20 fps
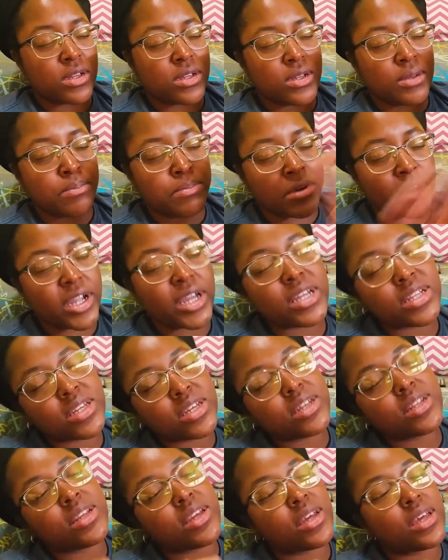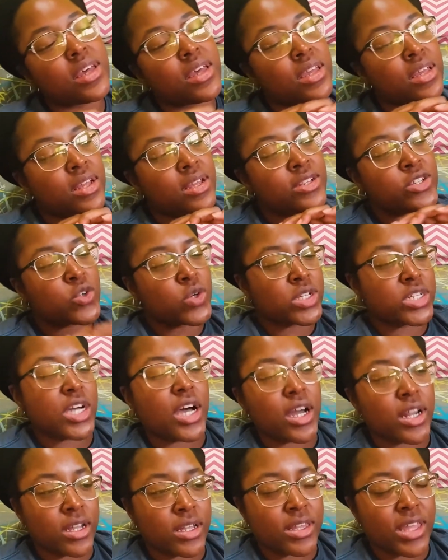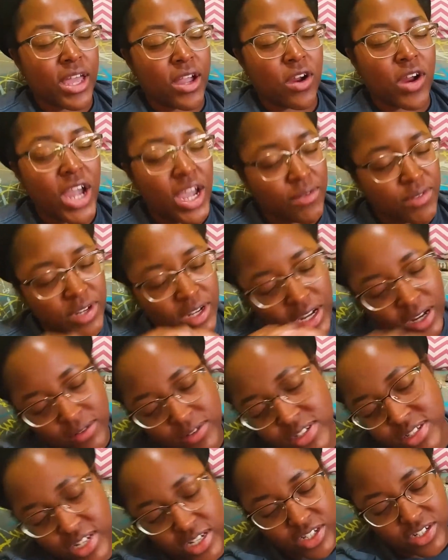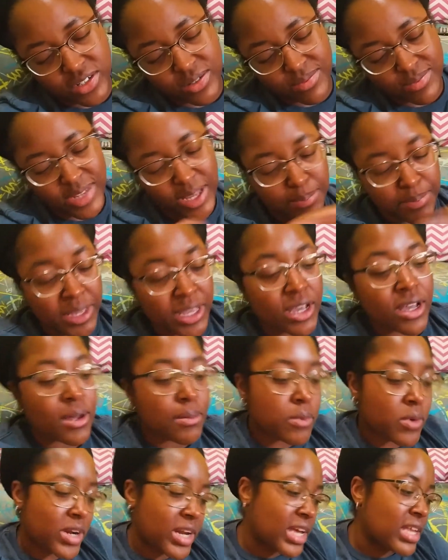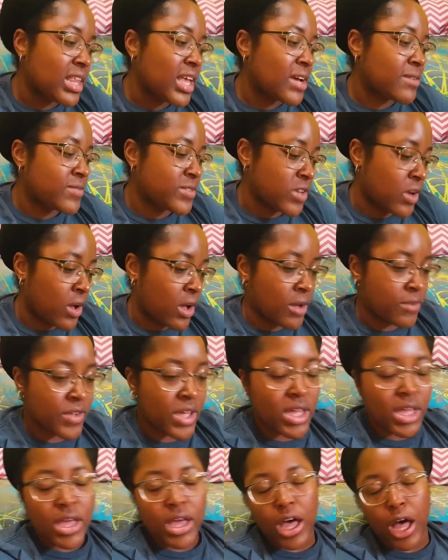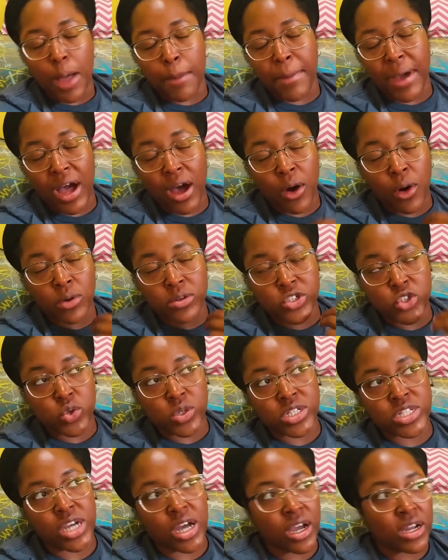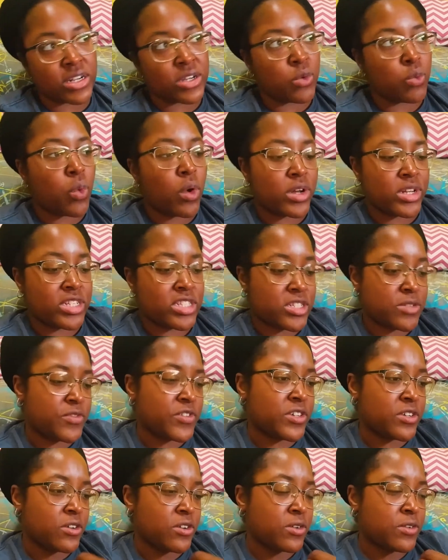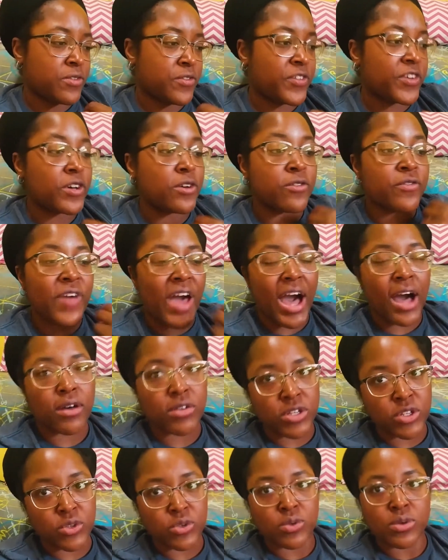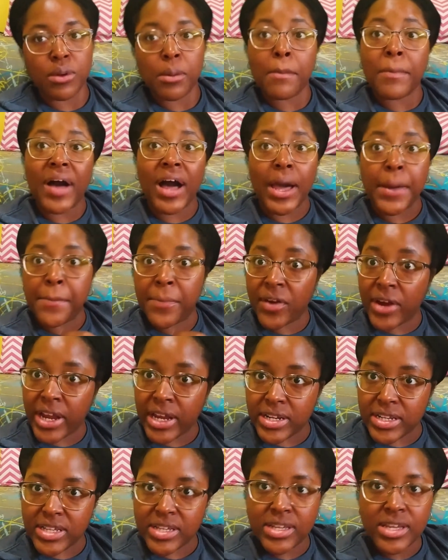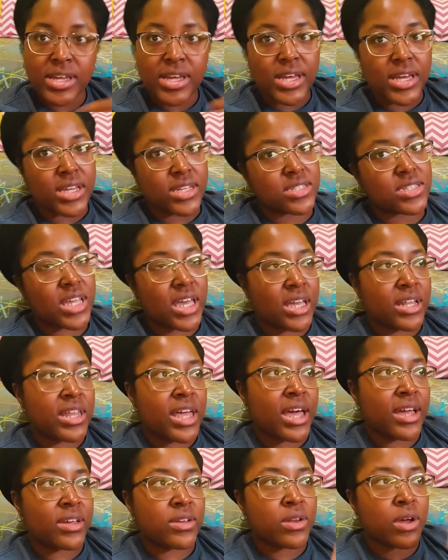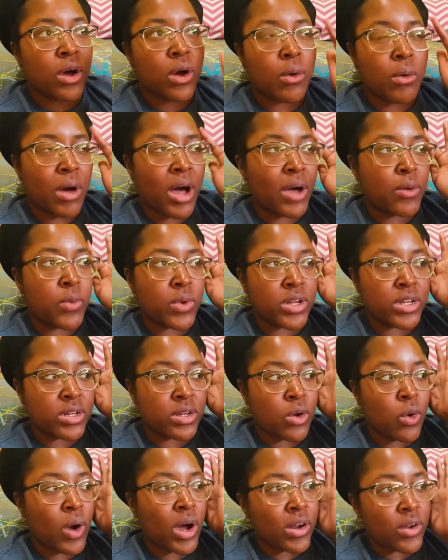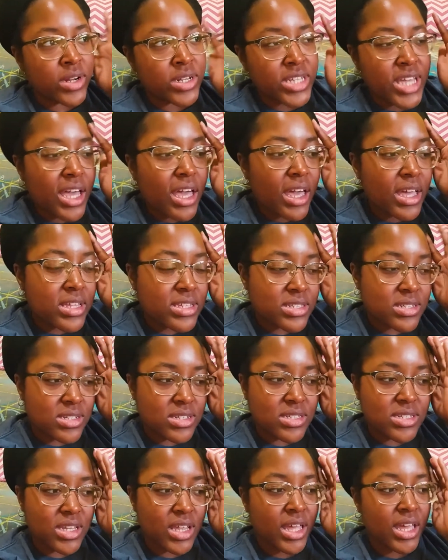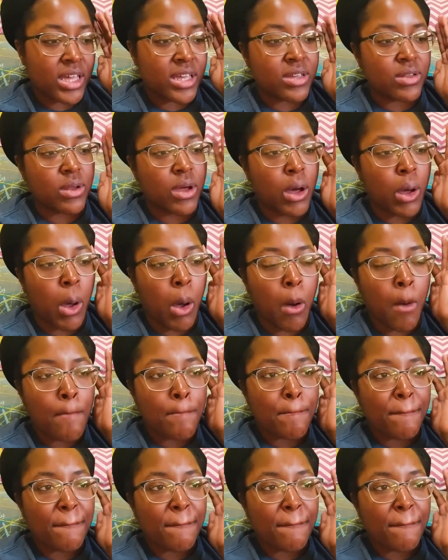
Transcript: Brandon and Jordana, they are having a conversation. They pick up where they left off about Jordana wanting to feel valued by Brandon. Saying that, I want to go out on dates, and it's like, I